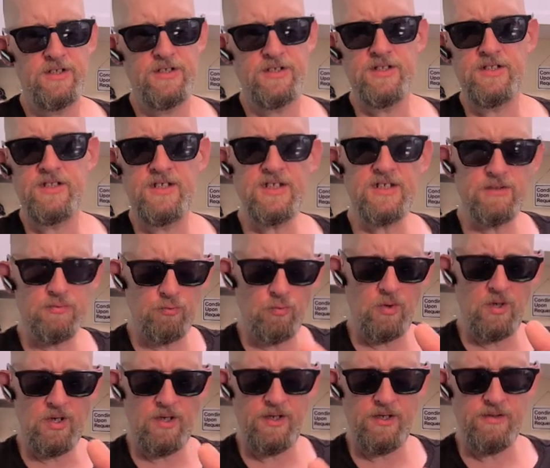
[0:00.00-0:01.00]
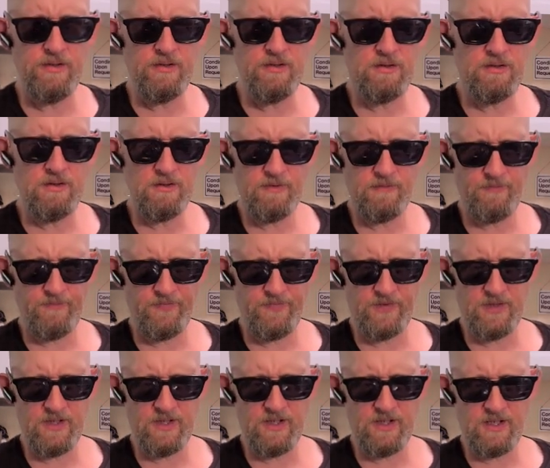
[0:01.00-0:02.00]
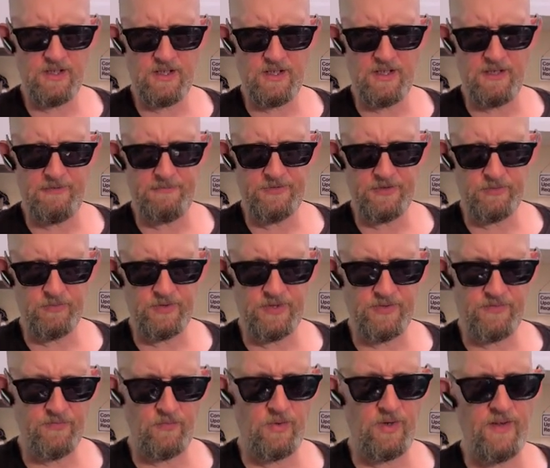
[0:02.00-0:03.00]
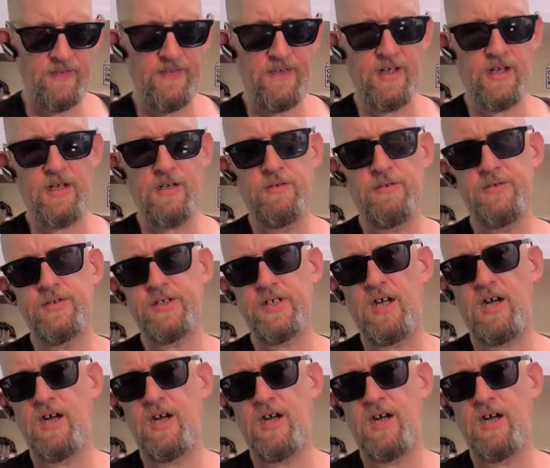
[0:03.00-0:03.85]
So this one comes with one that goes